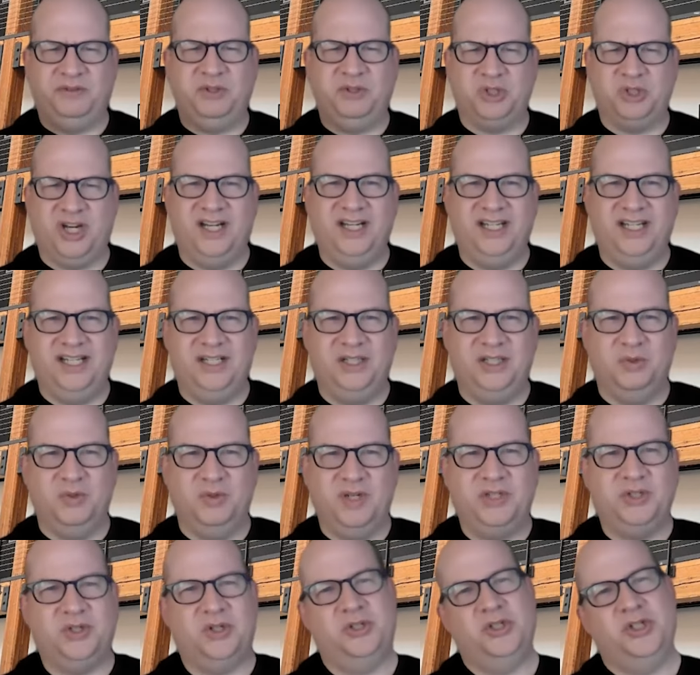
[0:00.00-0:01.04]
if you're trying to get into
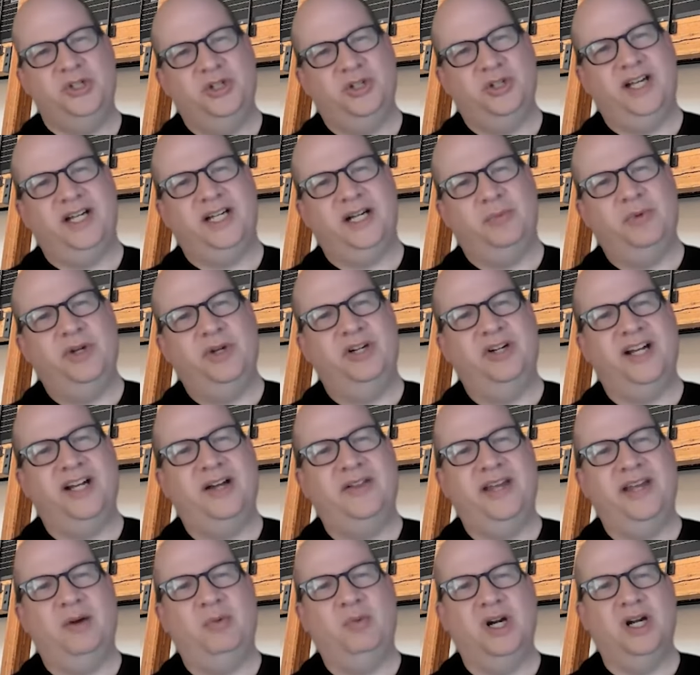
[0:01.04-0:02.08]
research and you're like, I wonder
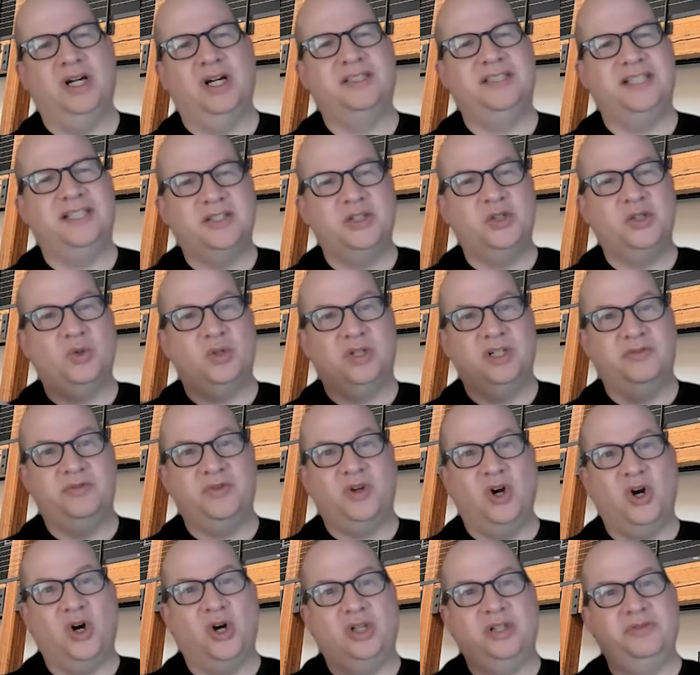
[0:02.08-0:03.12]
how that works. It's sort
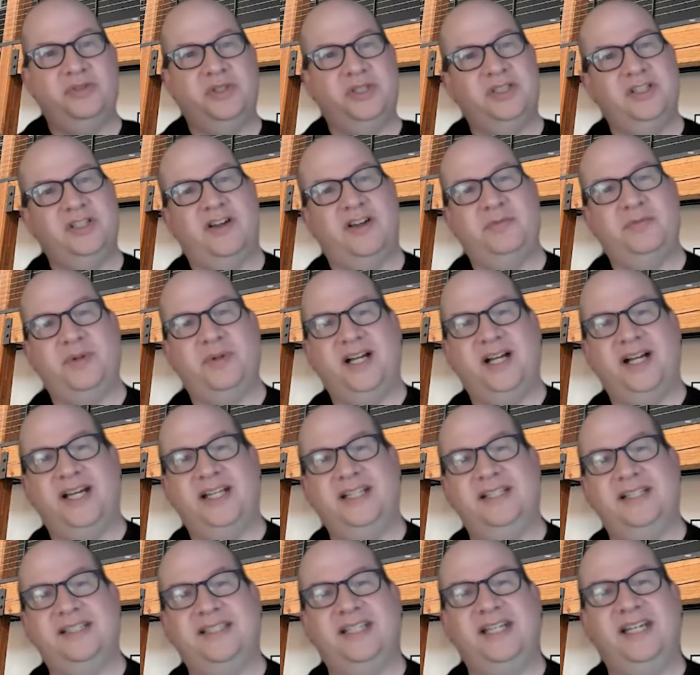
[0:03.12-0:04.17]
of all of the stuff
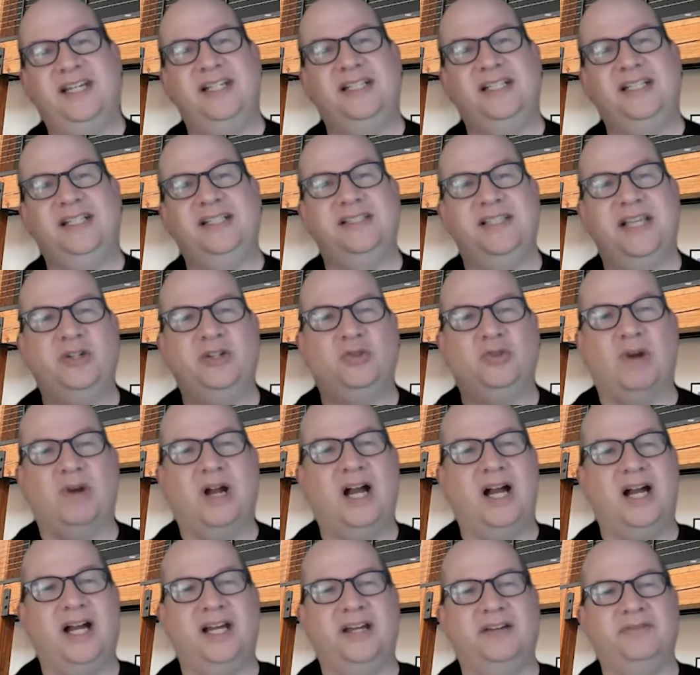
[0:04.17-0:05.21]
behind the scenes that
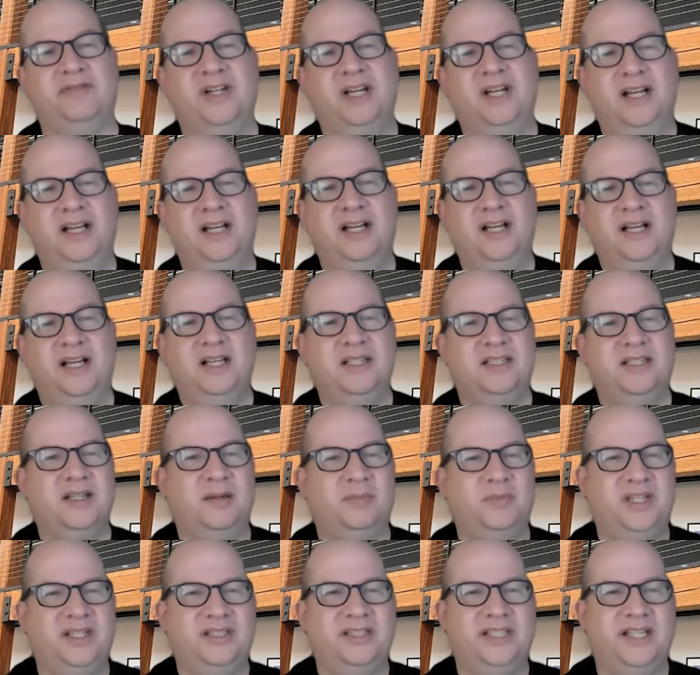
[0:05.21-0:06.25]
drive
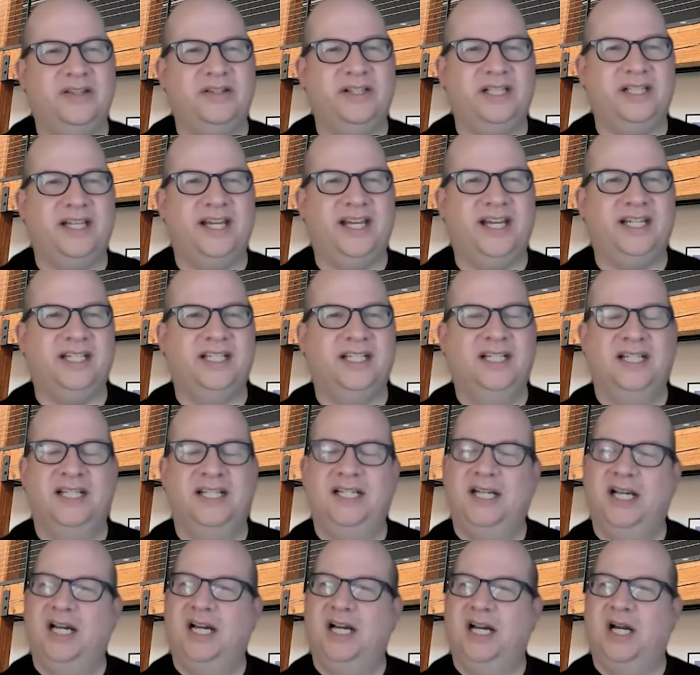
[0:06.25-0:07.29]
something silly. Like,
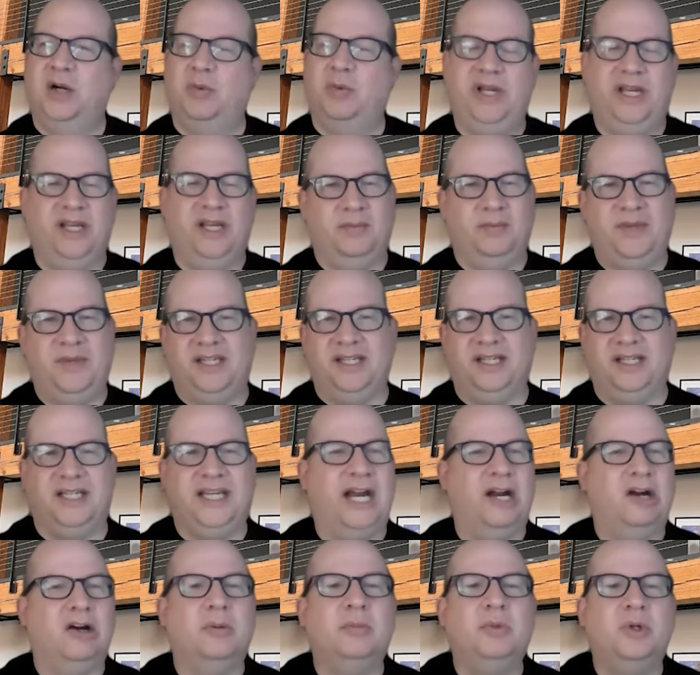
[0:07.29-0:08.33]
are we going to make a
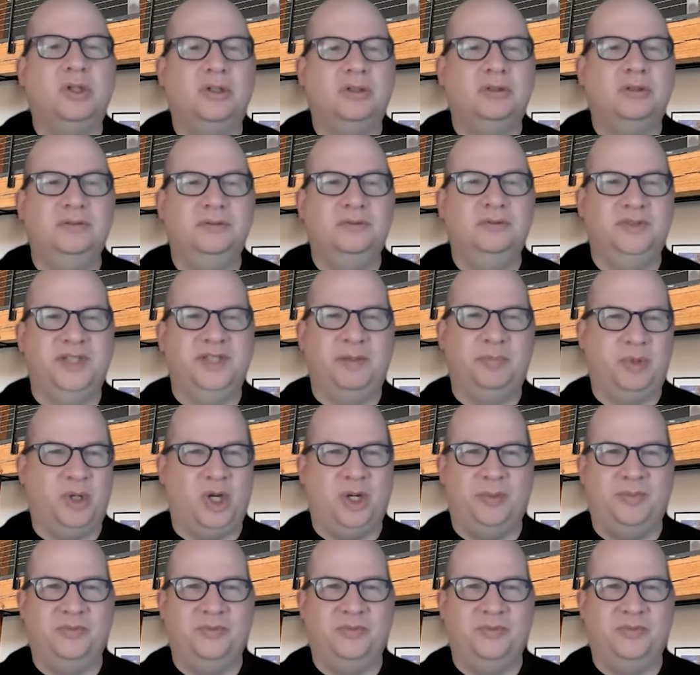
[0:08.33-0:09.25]
caramel lip